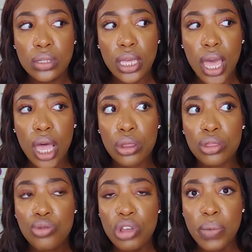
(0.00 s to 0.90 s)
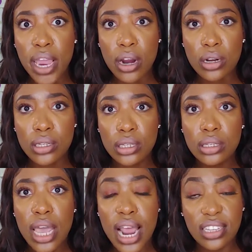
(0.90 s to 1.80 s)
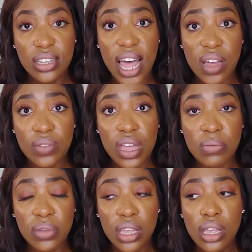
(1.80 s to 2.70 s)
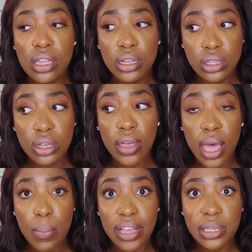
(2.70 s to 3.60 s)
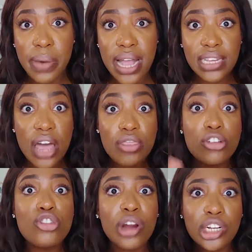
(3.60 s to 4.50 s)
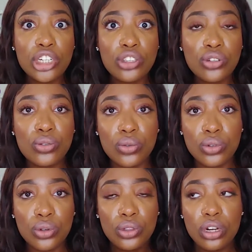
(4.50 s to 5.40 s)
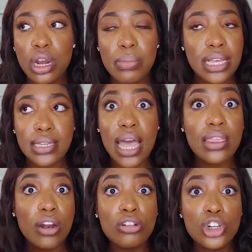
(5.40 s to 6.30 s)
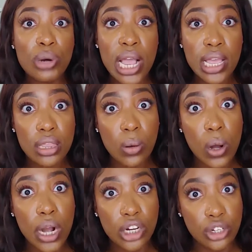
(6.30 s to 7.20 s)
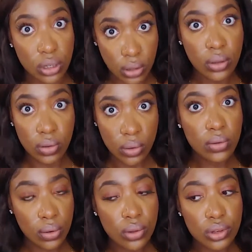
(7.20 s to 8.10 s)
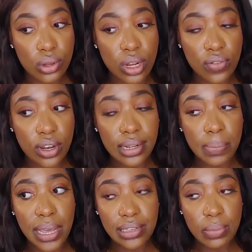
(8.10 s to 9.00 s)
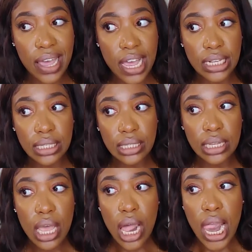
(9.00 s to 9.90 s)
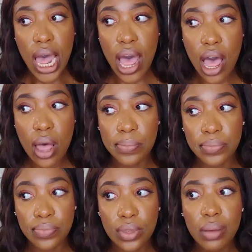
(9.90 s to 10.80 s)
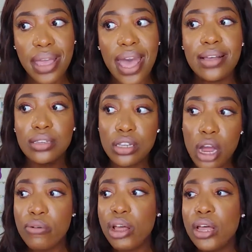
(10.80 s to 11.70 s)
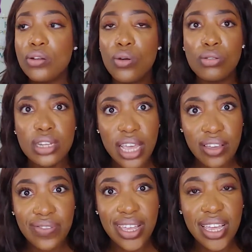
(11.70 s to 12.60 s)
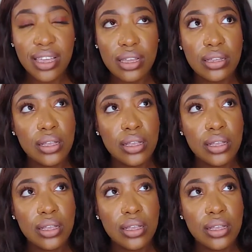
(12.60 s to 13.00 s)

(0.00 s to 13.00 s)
Yeah, 3 pairs, and I still have them. So get pixie pants, and they're stretchy too, so they're amazing, and they don't shrink in the wash. So definitely pixie pants. But yeah, Zara, Old Navy.